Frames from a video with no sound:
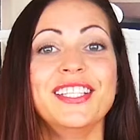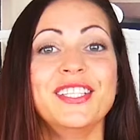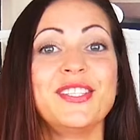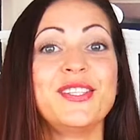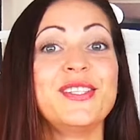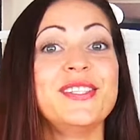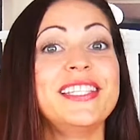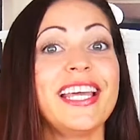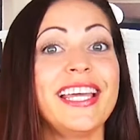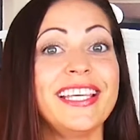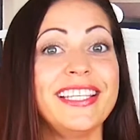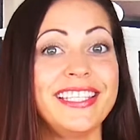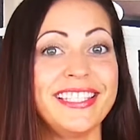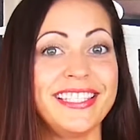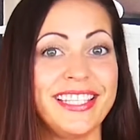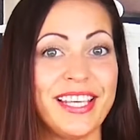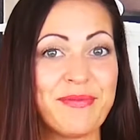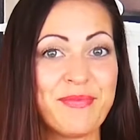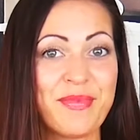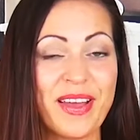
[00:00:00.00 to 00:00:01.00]
Today's
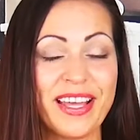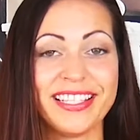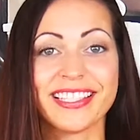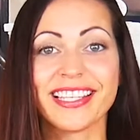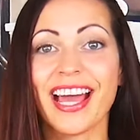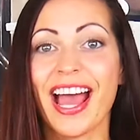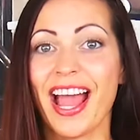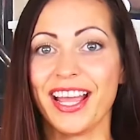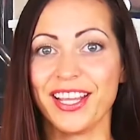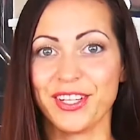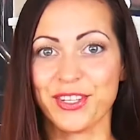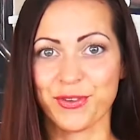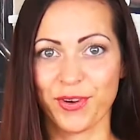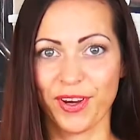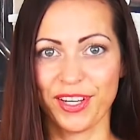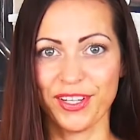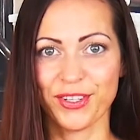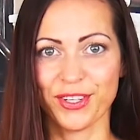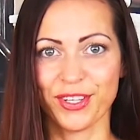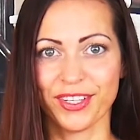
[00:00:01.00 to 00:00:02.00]
tip is
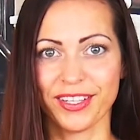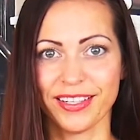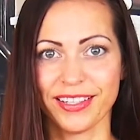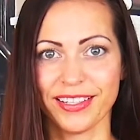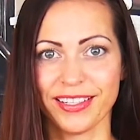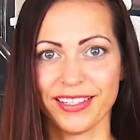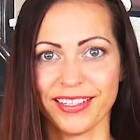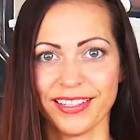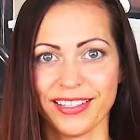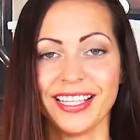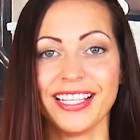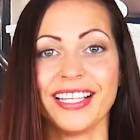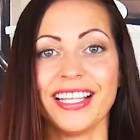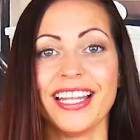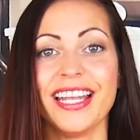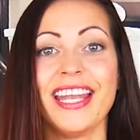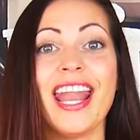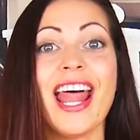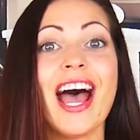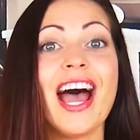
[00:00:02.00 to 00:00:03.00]
hydration.
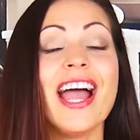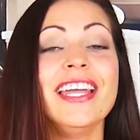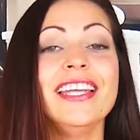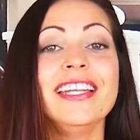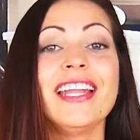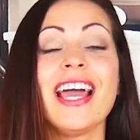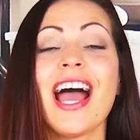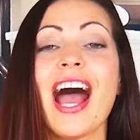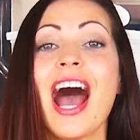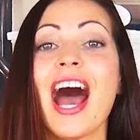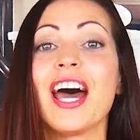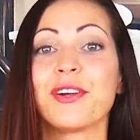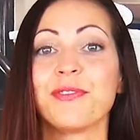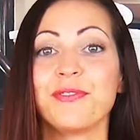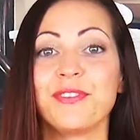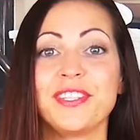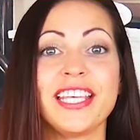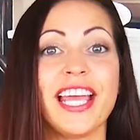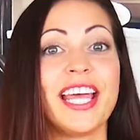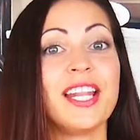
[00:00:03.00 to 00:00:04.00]
9 out
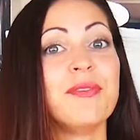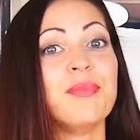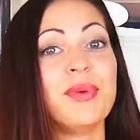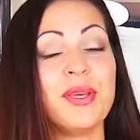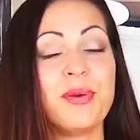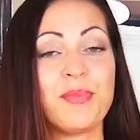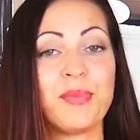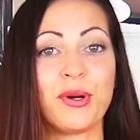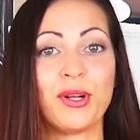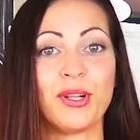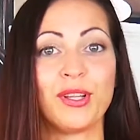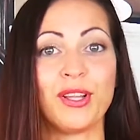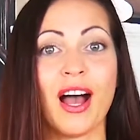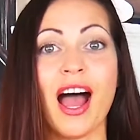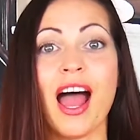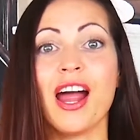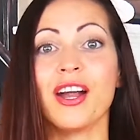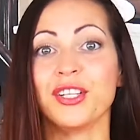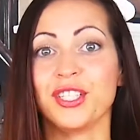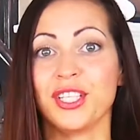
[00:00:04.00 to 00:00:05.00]
of 10 people
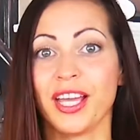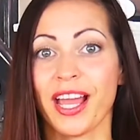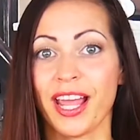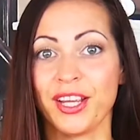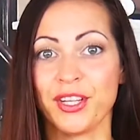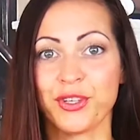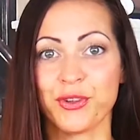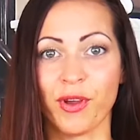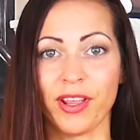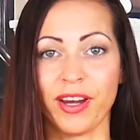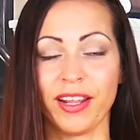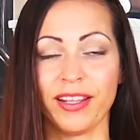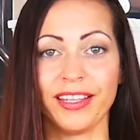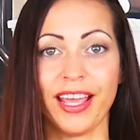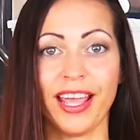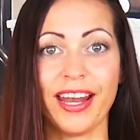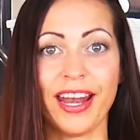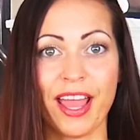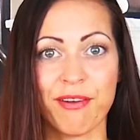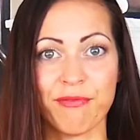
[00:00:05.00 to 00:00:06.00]
are dehydrated
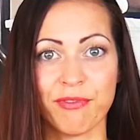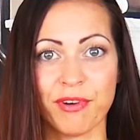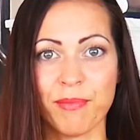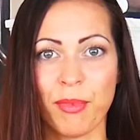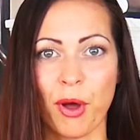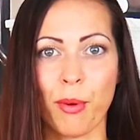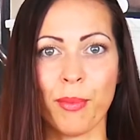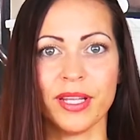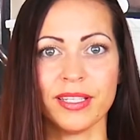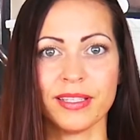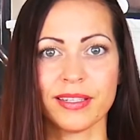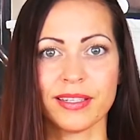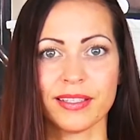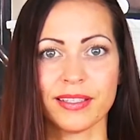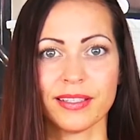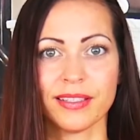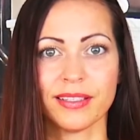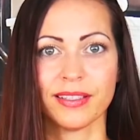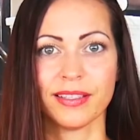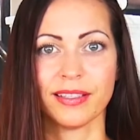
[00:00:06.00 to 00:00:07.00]
in every moment.
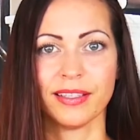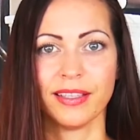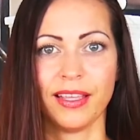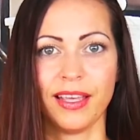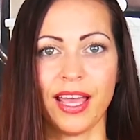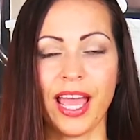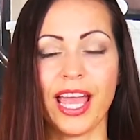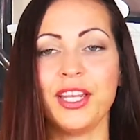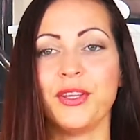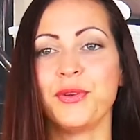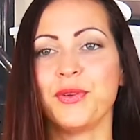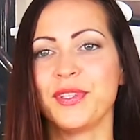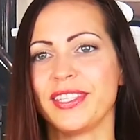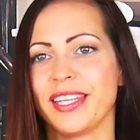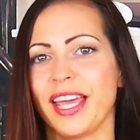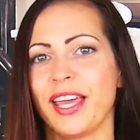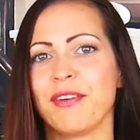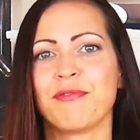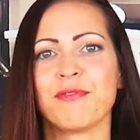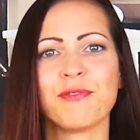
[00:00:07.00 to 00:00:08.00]
And you
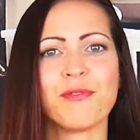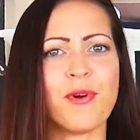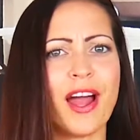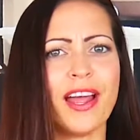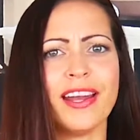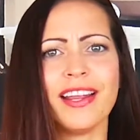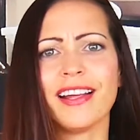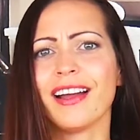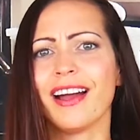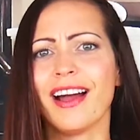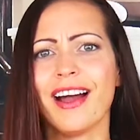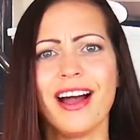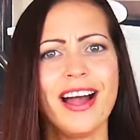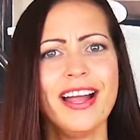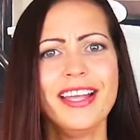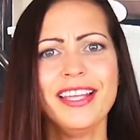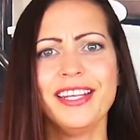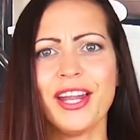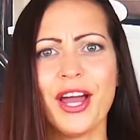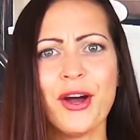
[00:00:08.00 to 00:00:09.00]
say, Veronica,
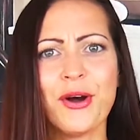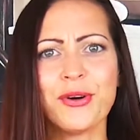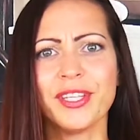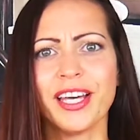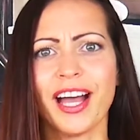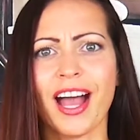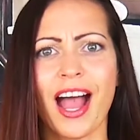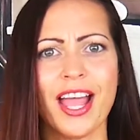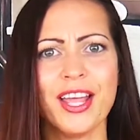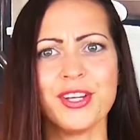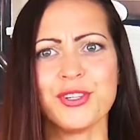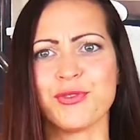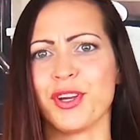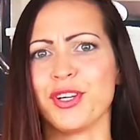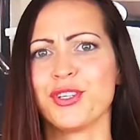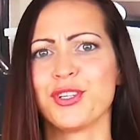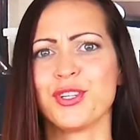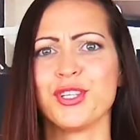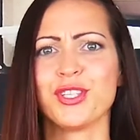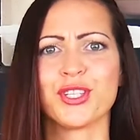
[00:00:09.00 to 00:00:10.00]
I know the
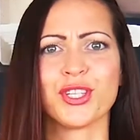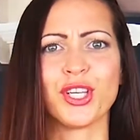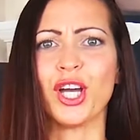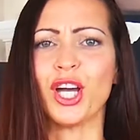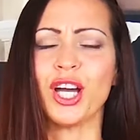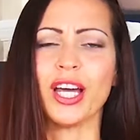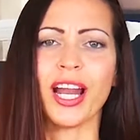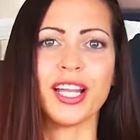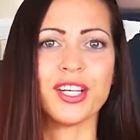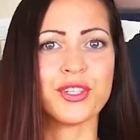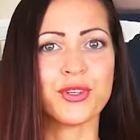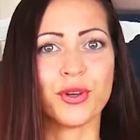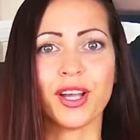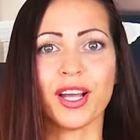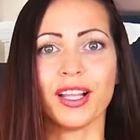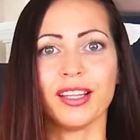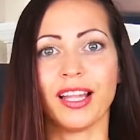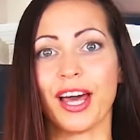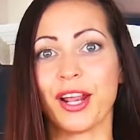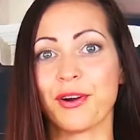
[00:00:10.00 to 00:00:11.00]
hydration is good. I
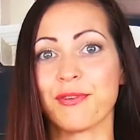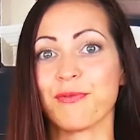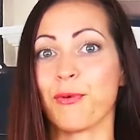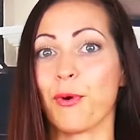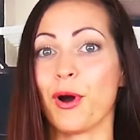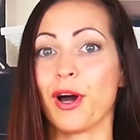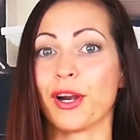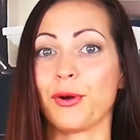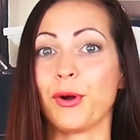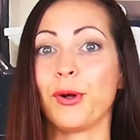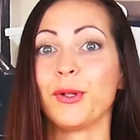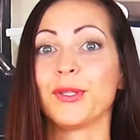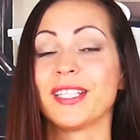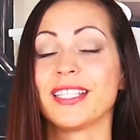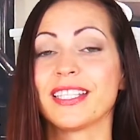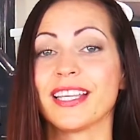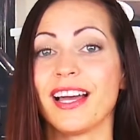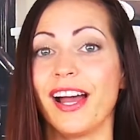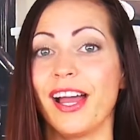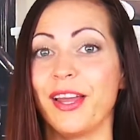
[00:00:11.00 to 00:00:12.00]
drink a lot of water all the
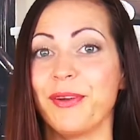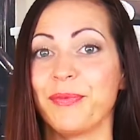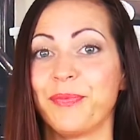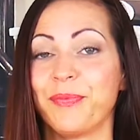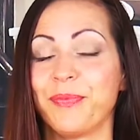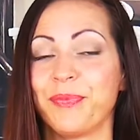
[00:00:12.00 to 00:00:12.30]
time.